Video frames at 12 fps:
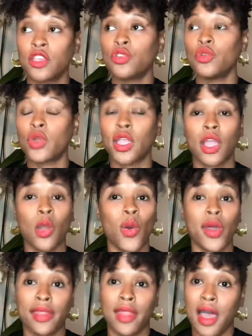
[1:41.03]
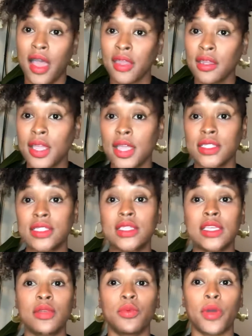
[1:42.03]
You can go online and
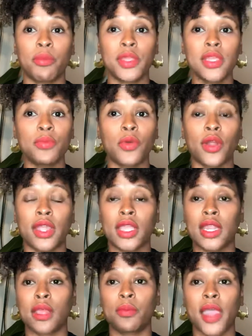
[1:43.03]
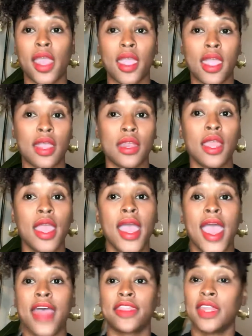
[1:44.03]
see what people are getting paid
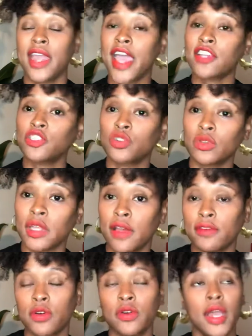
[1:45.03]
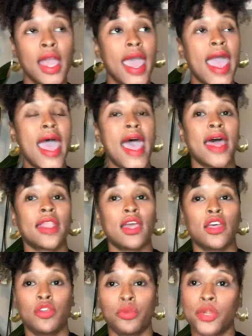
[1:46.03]
at the national level, at
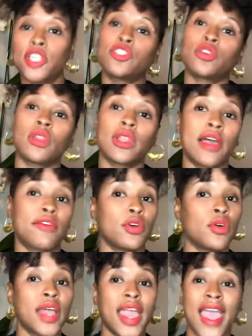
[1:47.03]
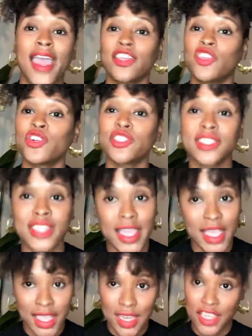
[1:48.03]
the regional level, at your
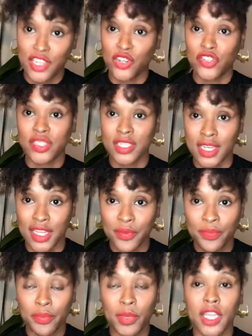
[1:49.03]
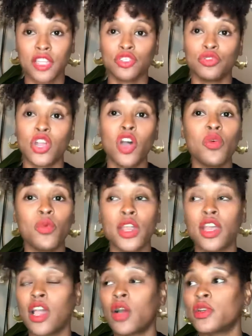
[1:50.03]
state and in your city. Because you don't
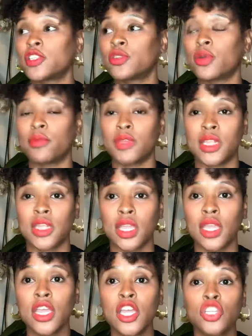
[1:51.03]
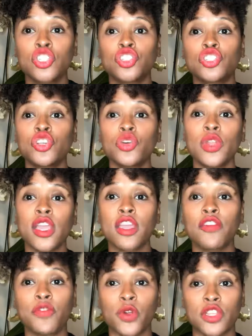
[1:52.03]
want to go into a meeting
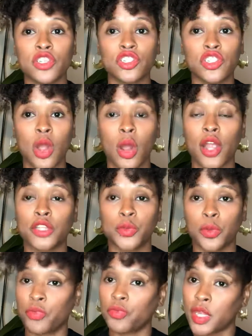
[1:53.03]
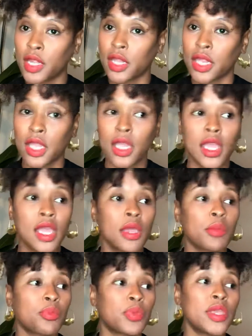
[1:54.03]
shooting for the stars where really
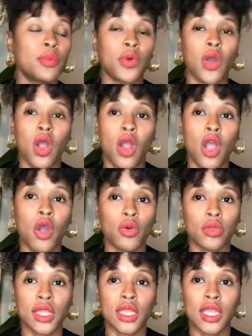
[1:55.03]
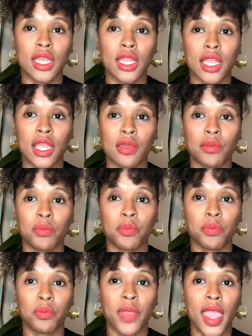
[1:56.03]
people are only getting
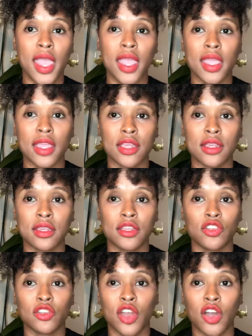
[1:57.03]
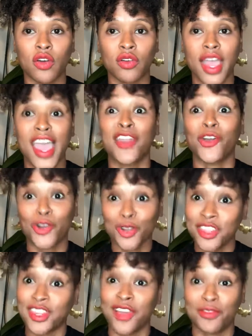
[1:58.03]
paid, at
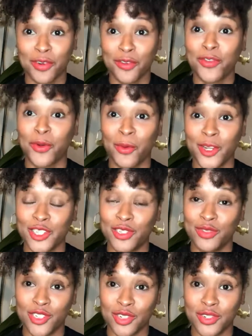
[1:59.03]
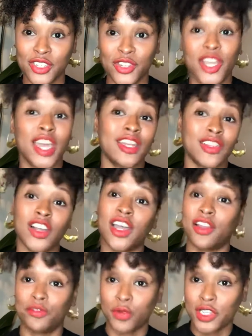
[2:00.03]
earth level for what you do. You're going to look
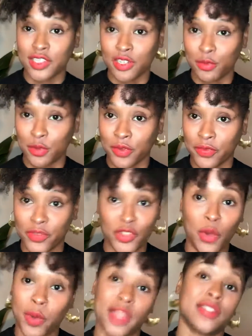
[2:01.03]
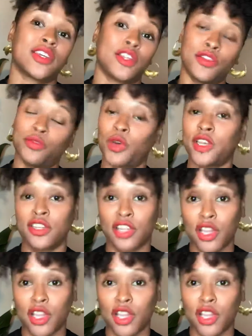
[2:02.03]
unreasonable. Nobody's going to want to